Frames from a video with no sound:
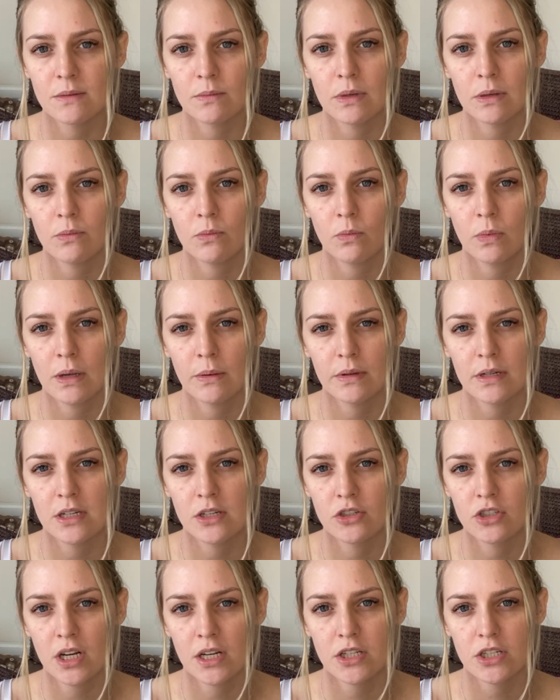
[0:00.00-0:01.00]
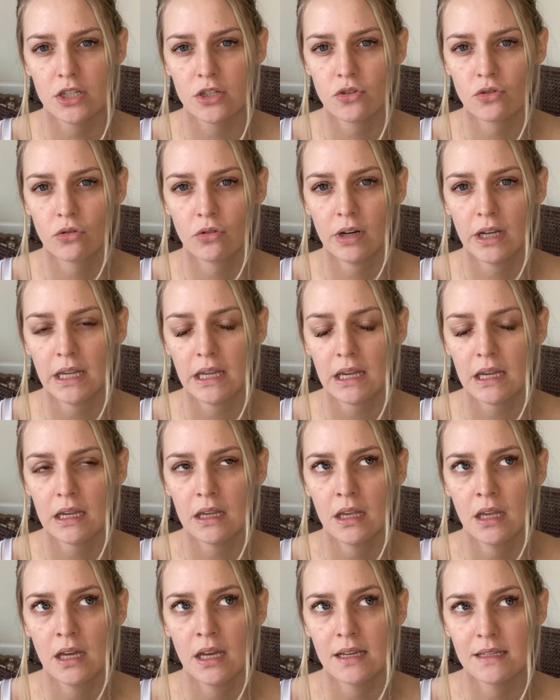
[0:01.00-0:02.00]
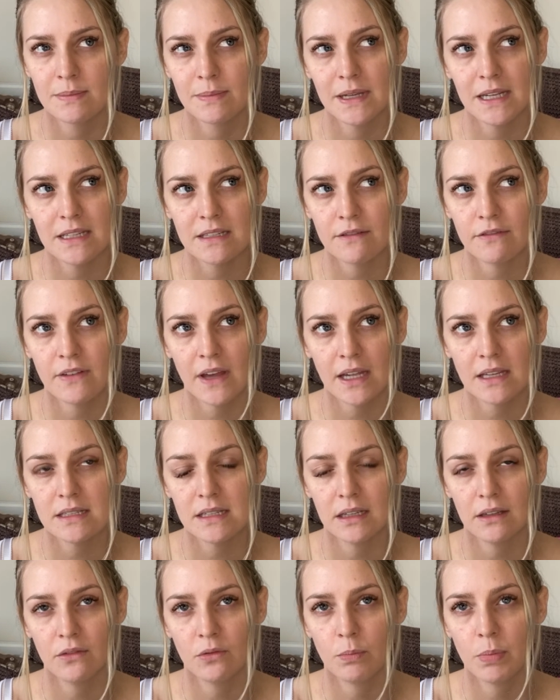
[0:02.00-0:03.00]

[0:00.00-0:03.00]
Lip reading: and we wouldn't judge a tree as being defective,